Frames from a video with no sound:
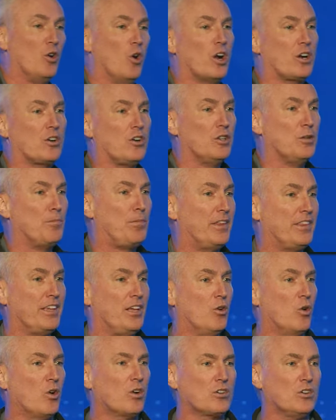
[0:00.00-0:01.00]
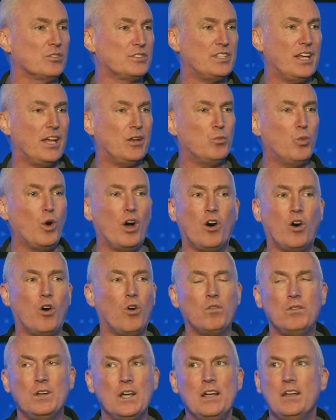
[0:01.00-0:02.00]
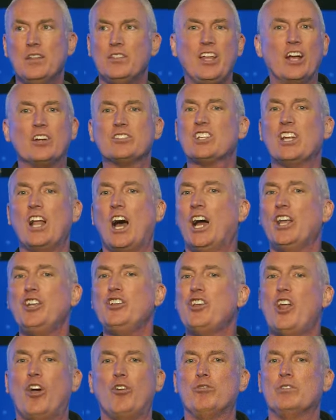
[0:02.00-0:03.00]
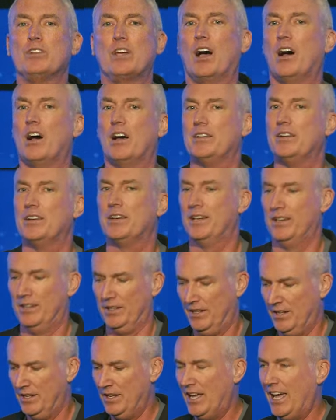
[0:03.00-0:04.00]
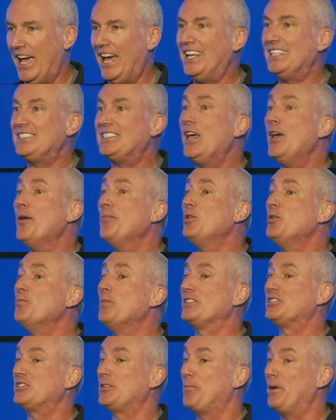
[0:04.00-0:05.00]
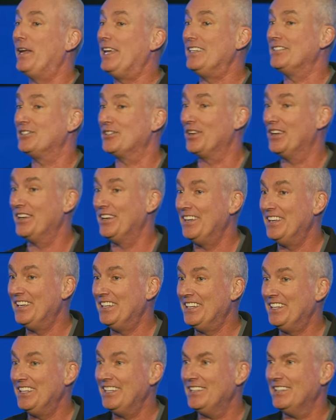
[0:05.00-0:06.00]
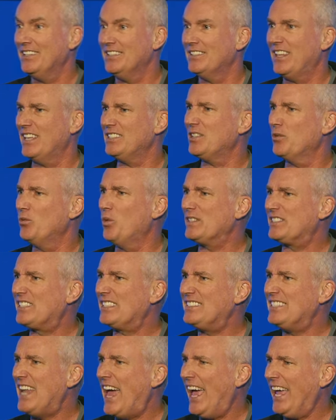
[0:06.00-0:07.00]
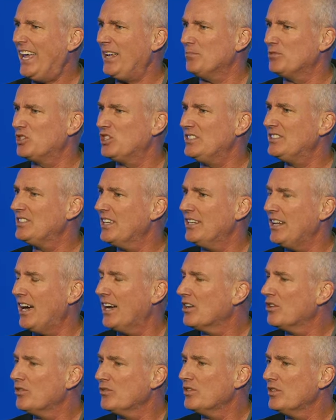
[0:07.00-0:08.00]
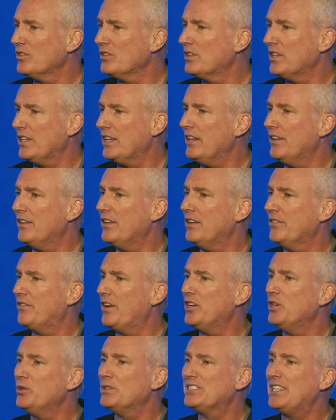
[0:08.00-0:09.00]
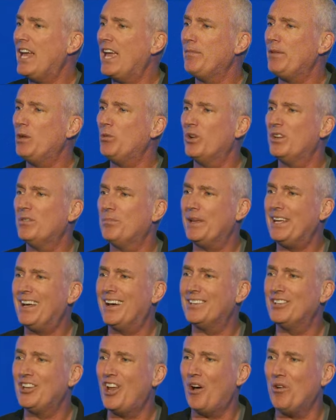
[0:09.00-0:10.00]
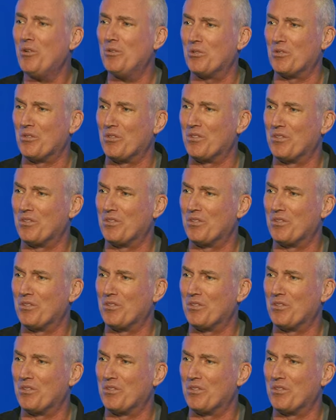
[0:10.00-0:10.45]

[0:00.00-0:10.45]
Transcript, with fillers: oracle, and the Pythian oracle said, Well, there's an unknown God, and it's him you must appease. They said, What's his name? She said, I don't, if I knew his name, he wouldn't be unknown.